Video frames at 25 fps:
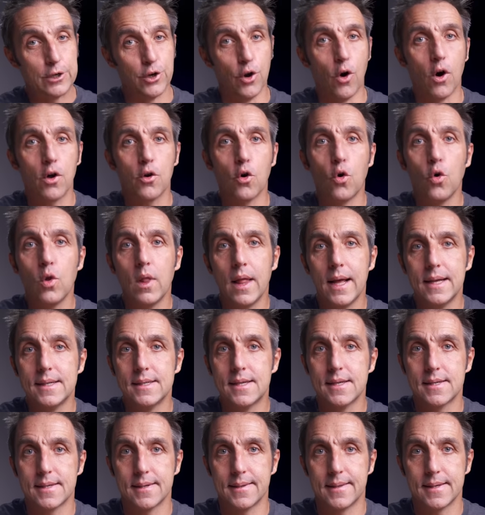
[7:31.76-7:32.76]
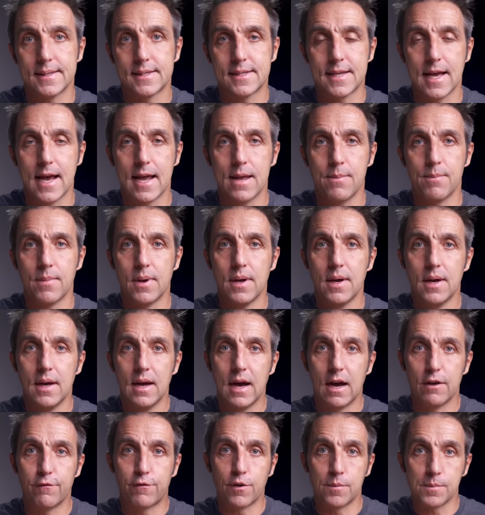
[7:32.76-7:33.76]
not all lenses are the same,
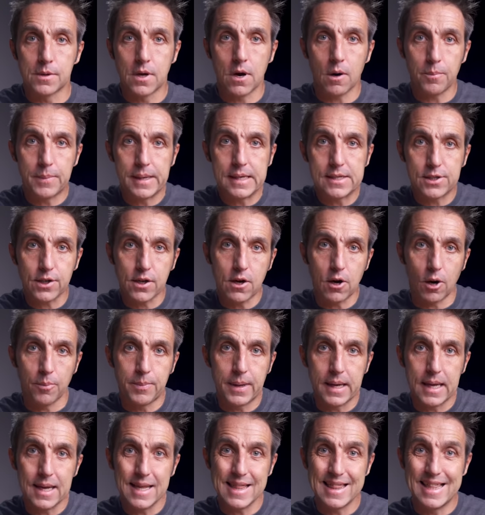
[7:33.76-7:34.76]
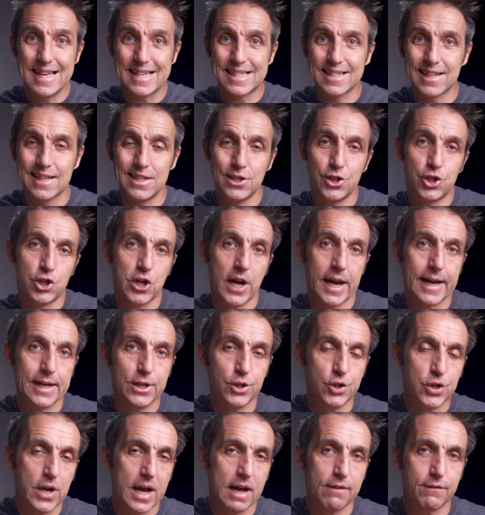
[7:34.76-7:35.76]
and from copy to copy, this can
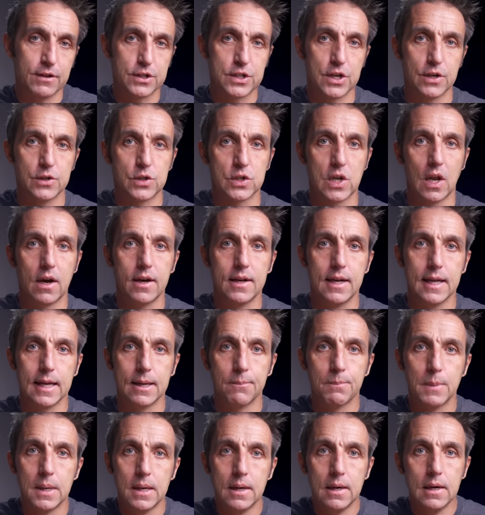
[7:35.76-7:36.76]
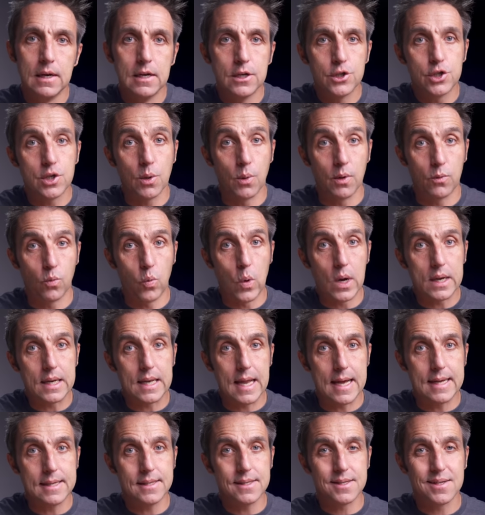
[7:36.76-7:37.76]
change ever so slightly. So with one
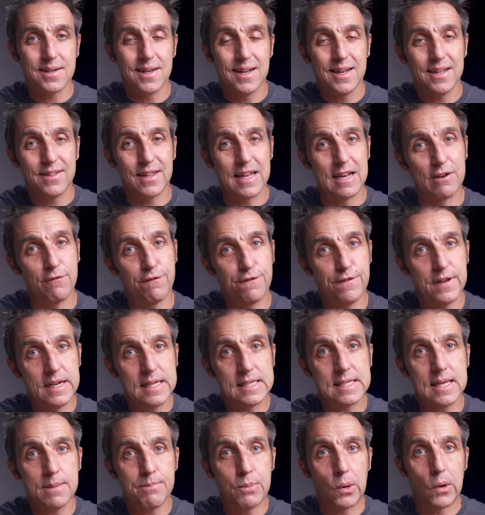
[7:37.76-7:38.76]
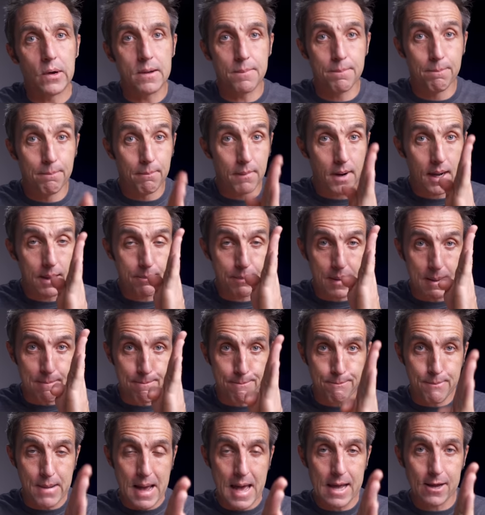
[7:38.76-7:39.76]
lens, the infinity point might be
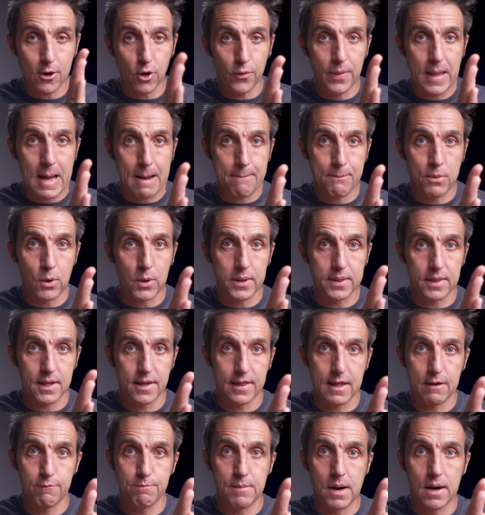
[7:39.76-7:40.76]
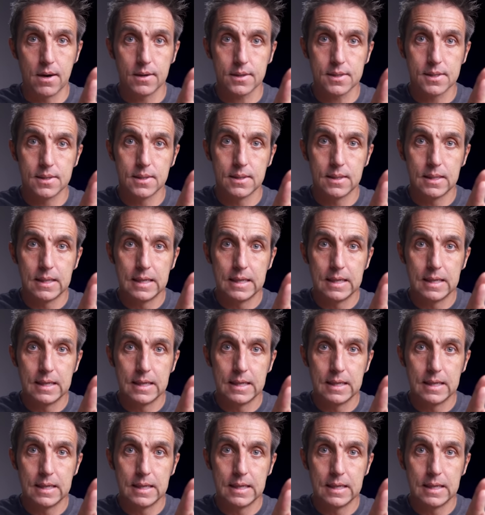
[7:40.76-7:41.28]
bang on that point that they've marked,